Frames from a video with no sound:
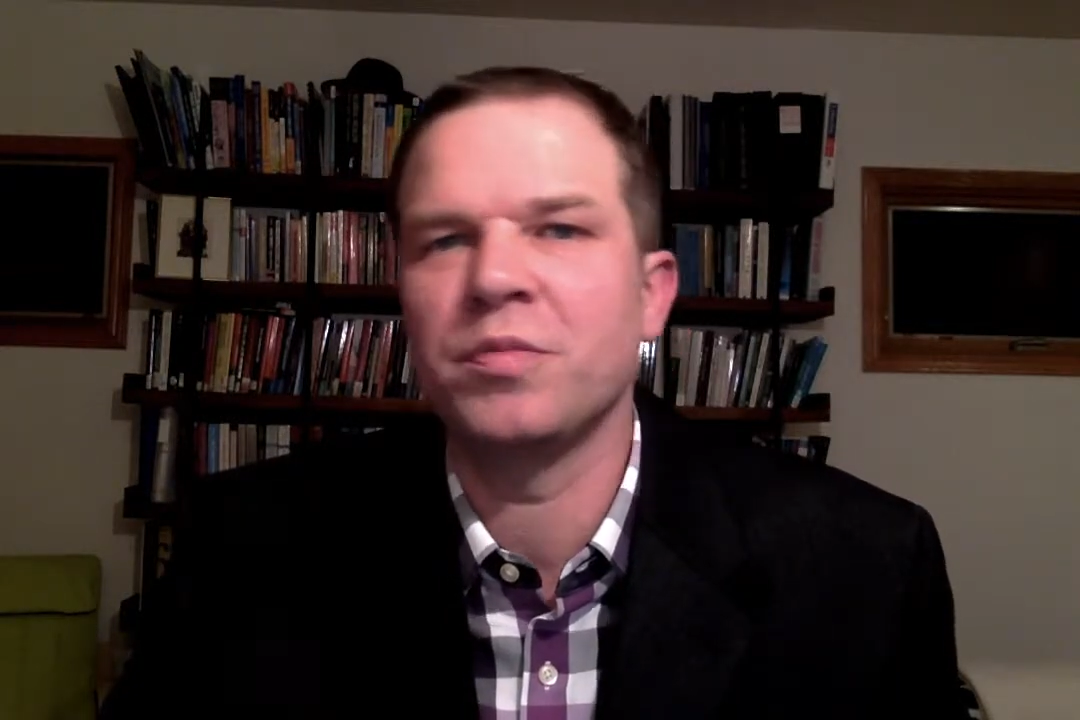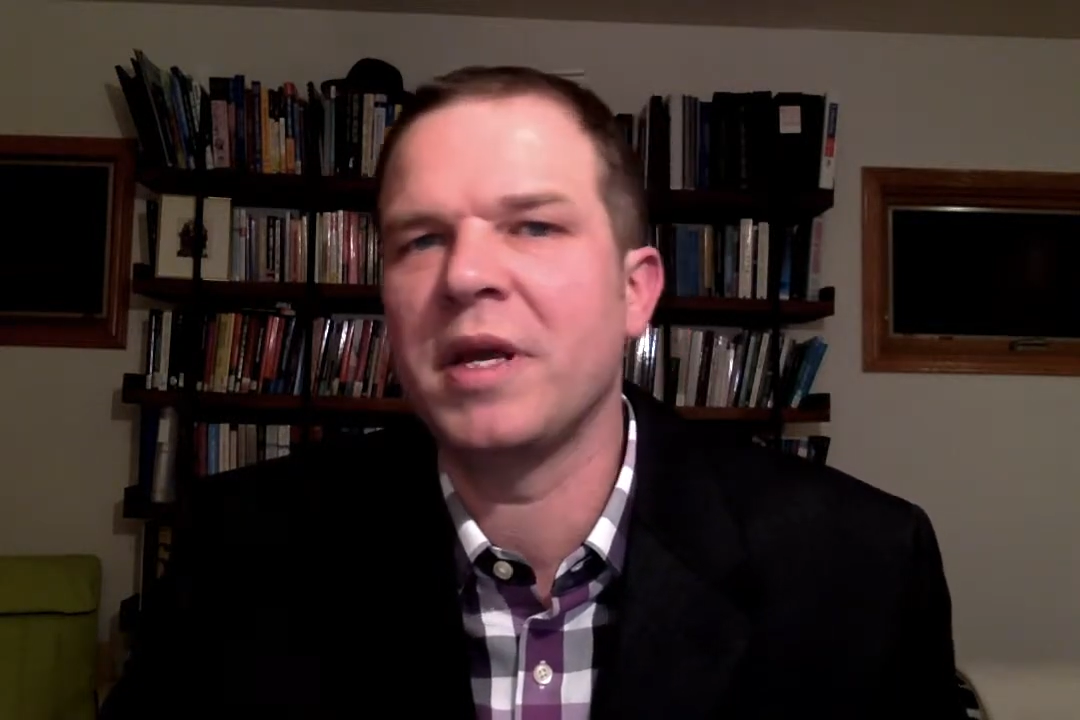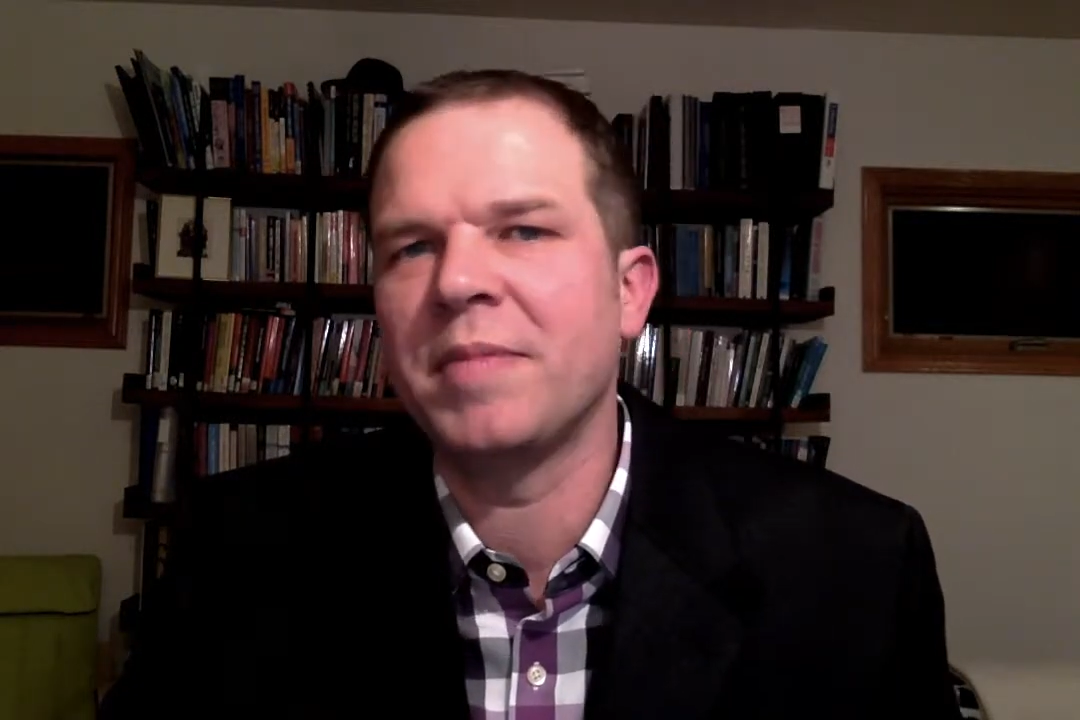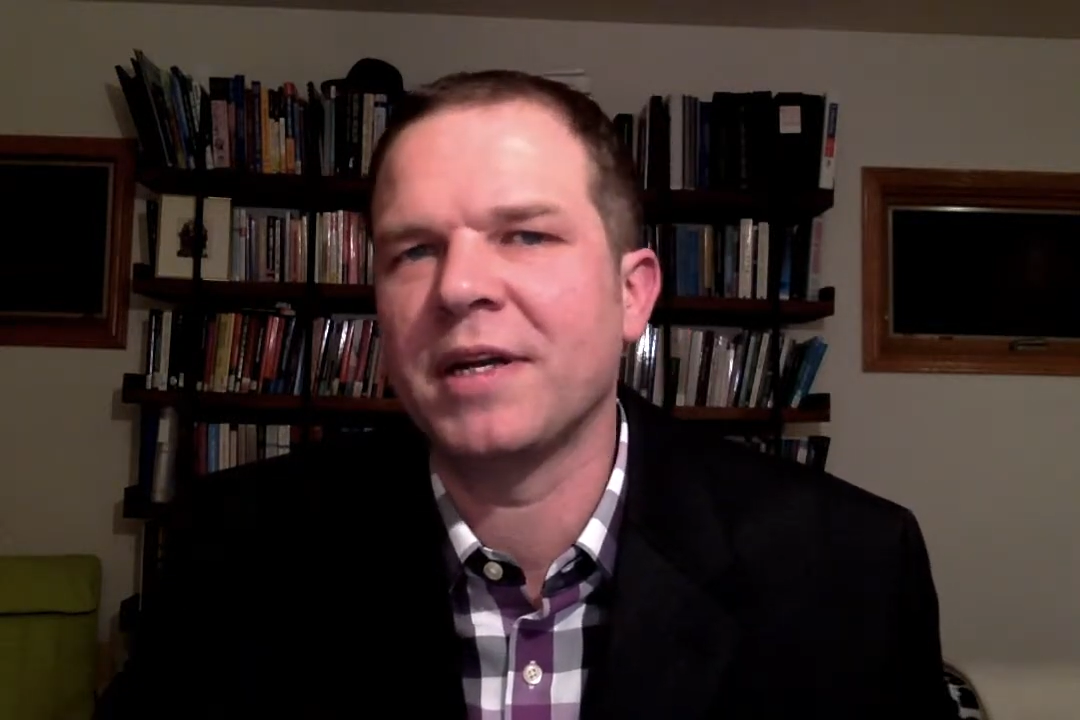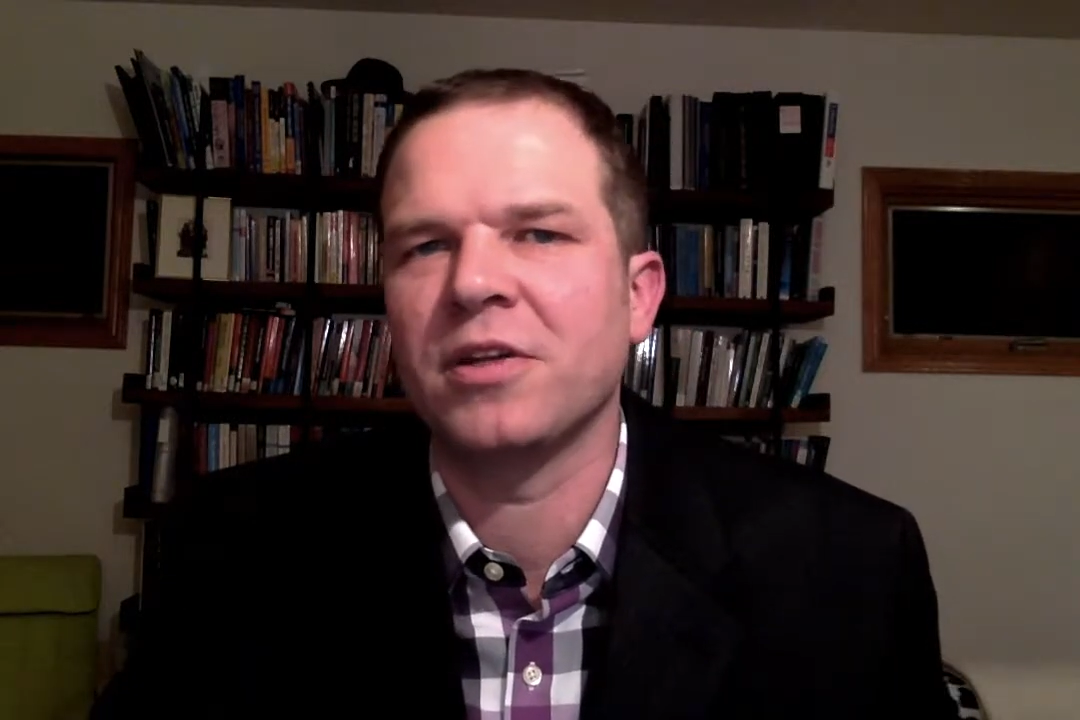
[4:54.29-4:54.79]

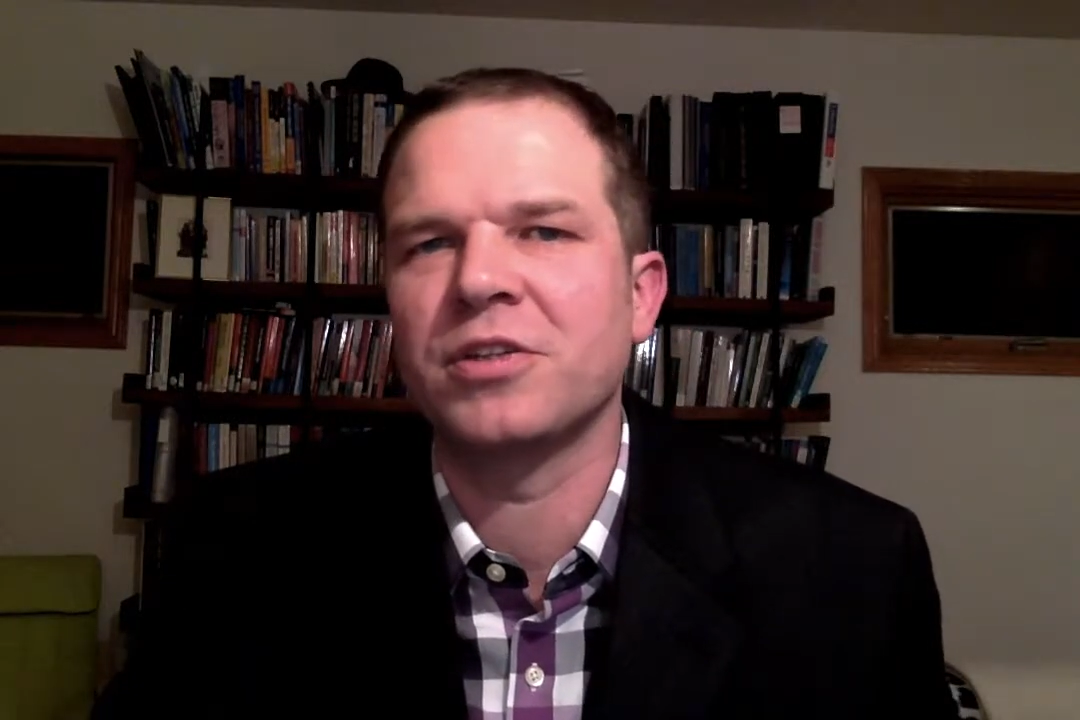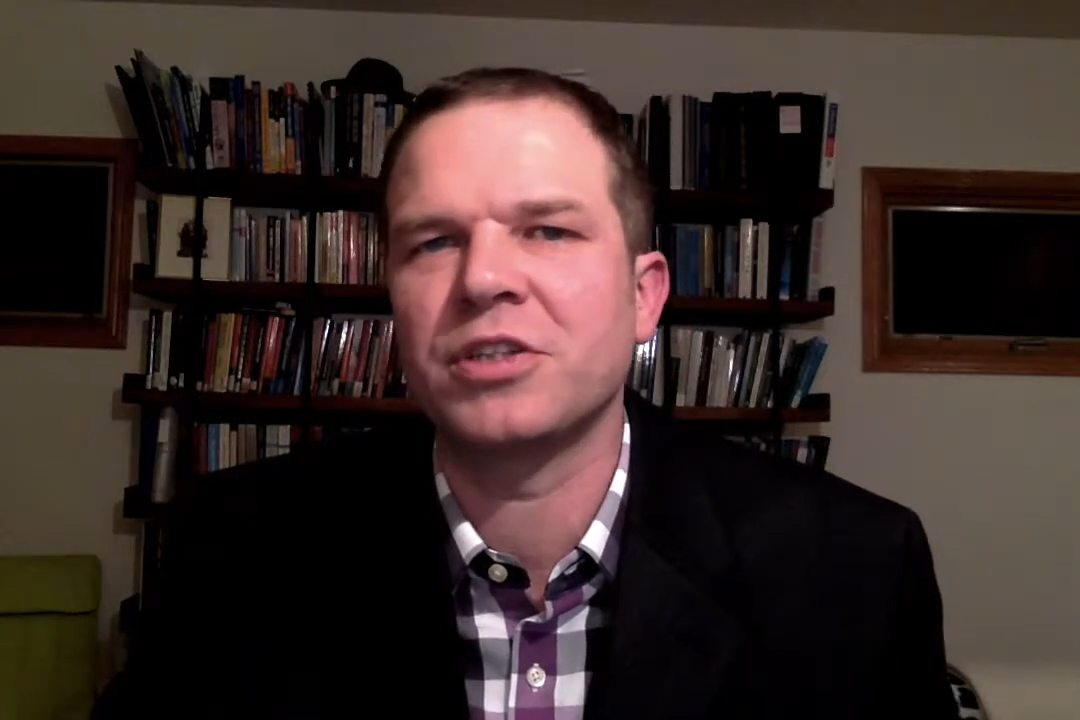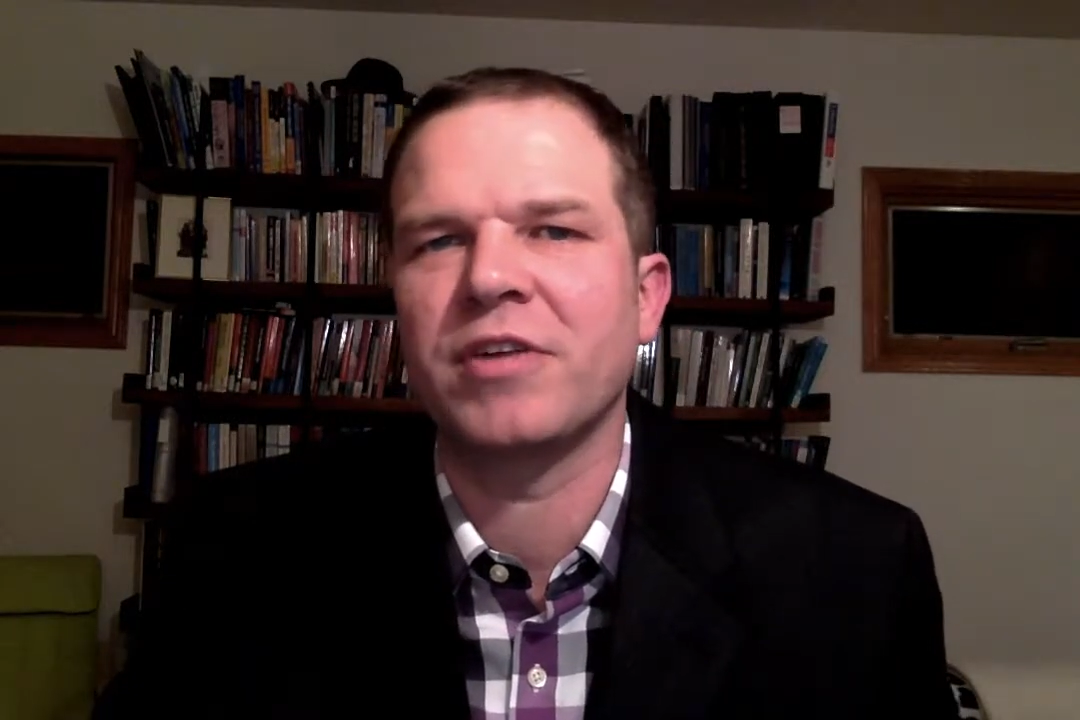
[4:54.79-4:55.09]
maybe an allergic